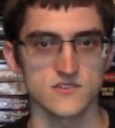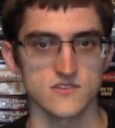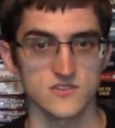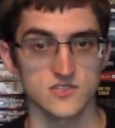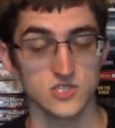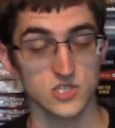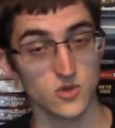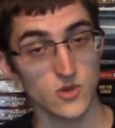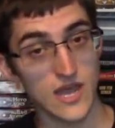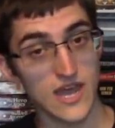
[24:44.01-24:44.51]

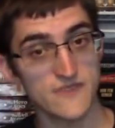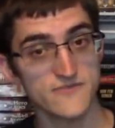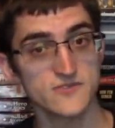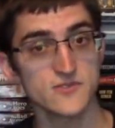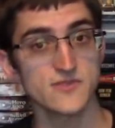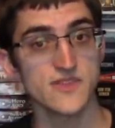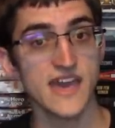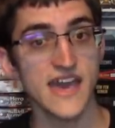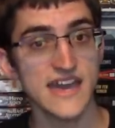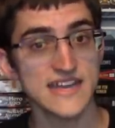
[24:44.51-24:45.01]
So
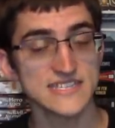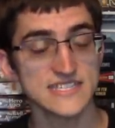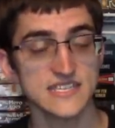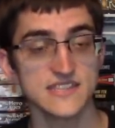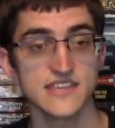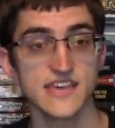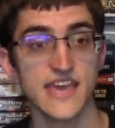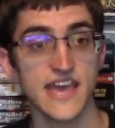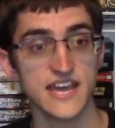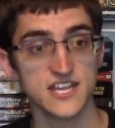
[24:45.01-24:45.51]
after that,
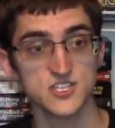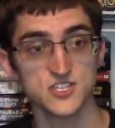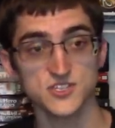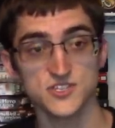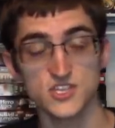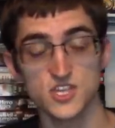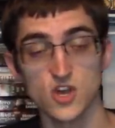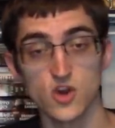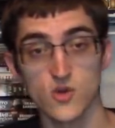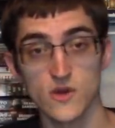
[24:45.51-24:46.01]
they
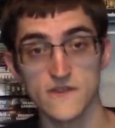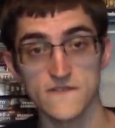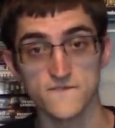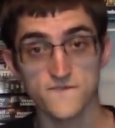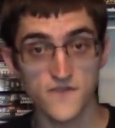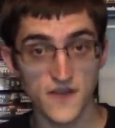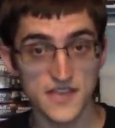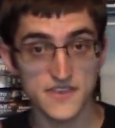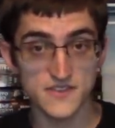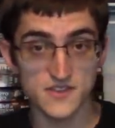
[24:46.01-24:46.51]
actually go and
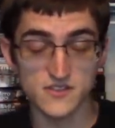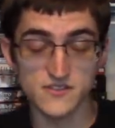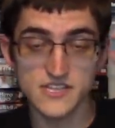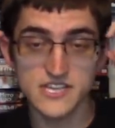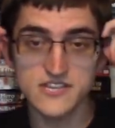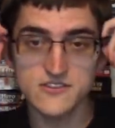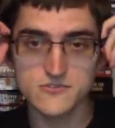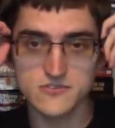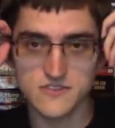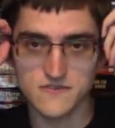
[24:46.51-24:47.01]
fight the
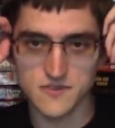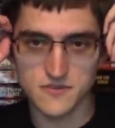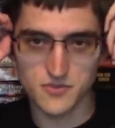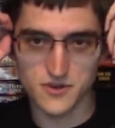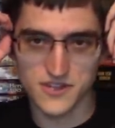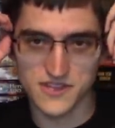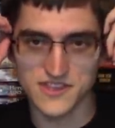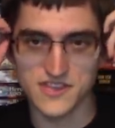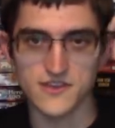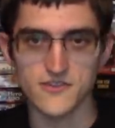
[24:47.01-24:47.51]
leaders of the
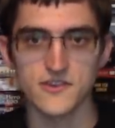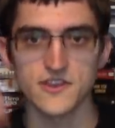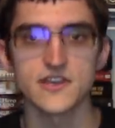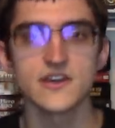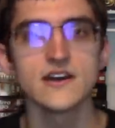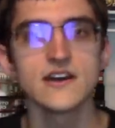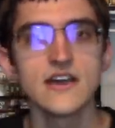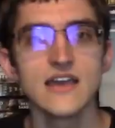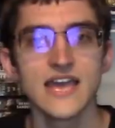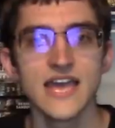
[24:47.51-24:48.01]

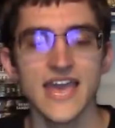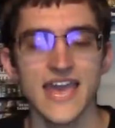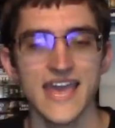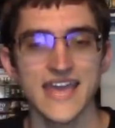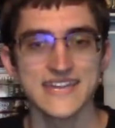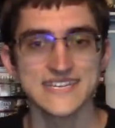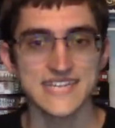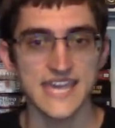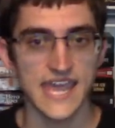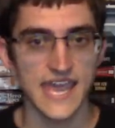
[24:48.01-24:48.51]
Praetheria,
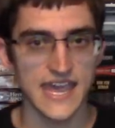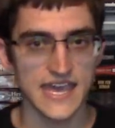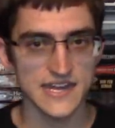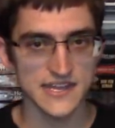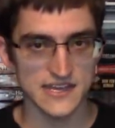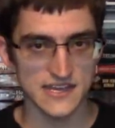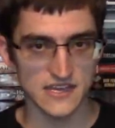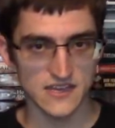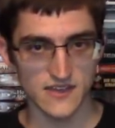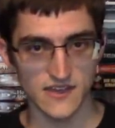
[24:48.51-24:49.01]
And
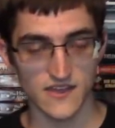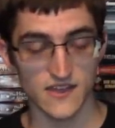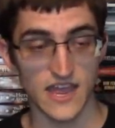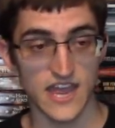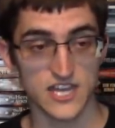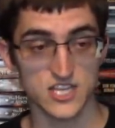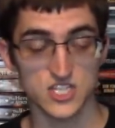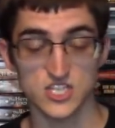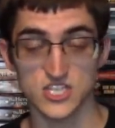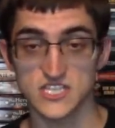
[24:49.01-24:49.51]
Anna
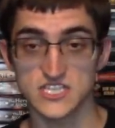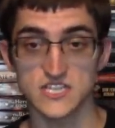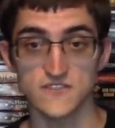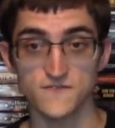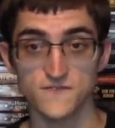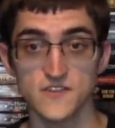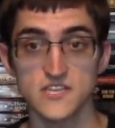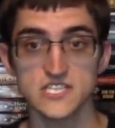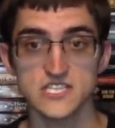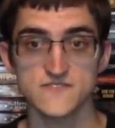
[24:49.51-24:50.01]
actually
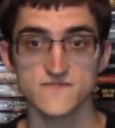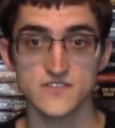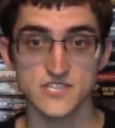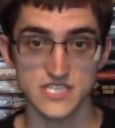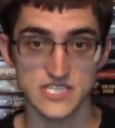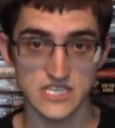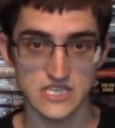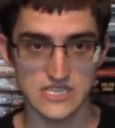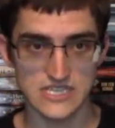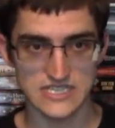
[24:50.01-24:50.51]
defeats
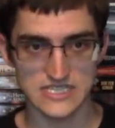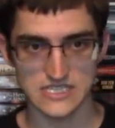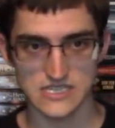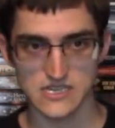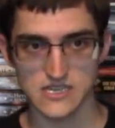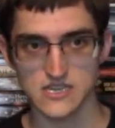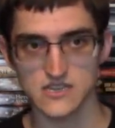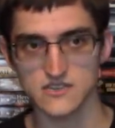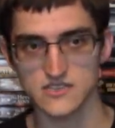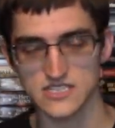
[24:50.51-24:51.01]

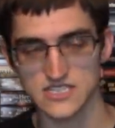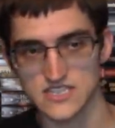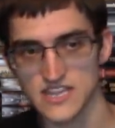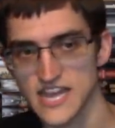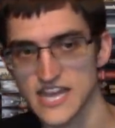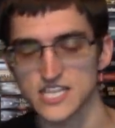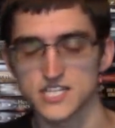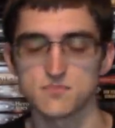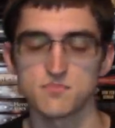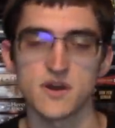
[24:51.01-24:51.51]
Vasilisa
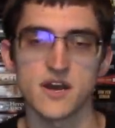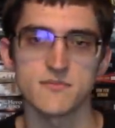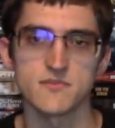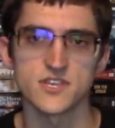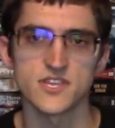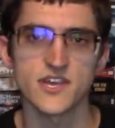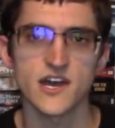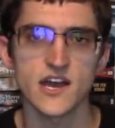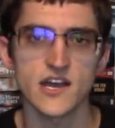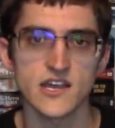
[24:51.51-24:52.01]
/ Baba
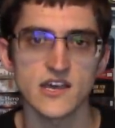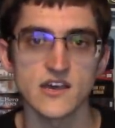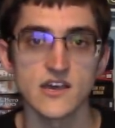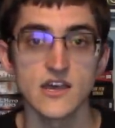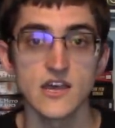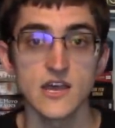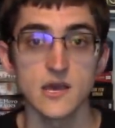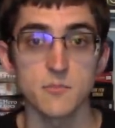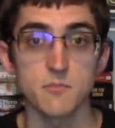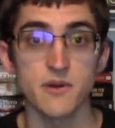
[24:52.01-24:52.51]
Yaga
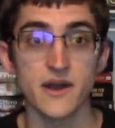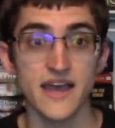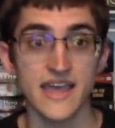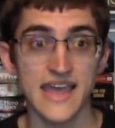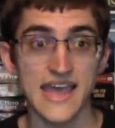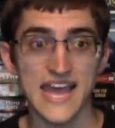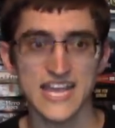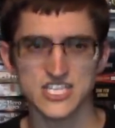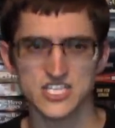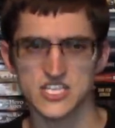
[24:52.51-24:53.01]
by
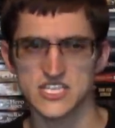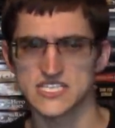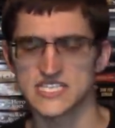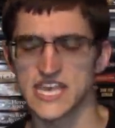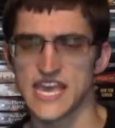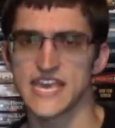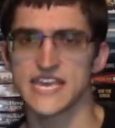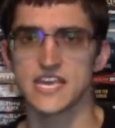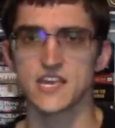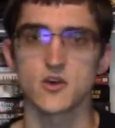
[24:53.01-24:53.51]
actually
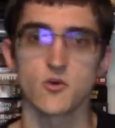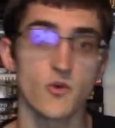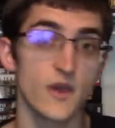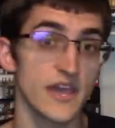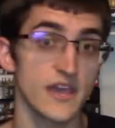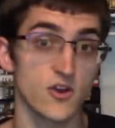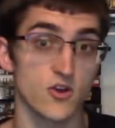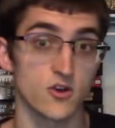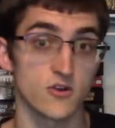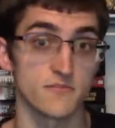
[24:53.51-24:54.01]
taking
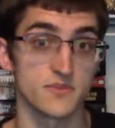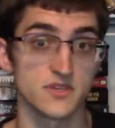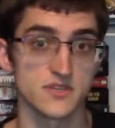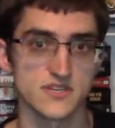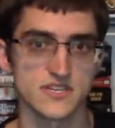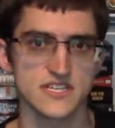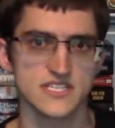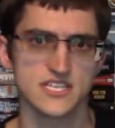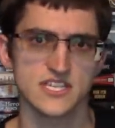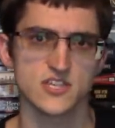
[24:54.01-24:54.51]
away her
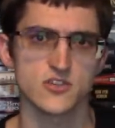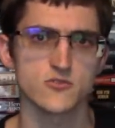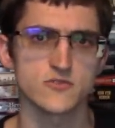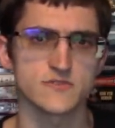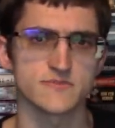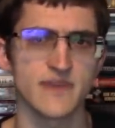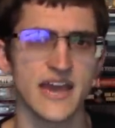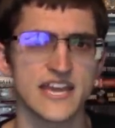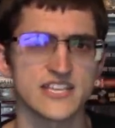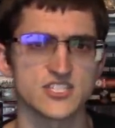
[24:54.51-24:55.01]
ability to use
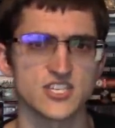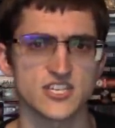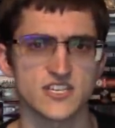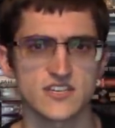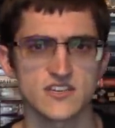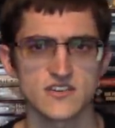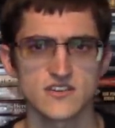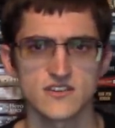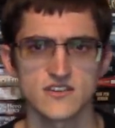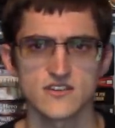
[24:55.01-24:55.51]

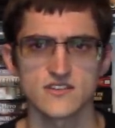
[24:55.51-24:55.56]
magic.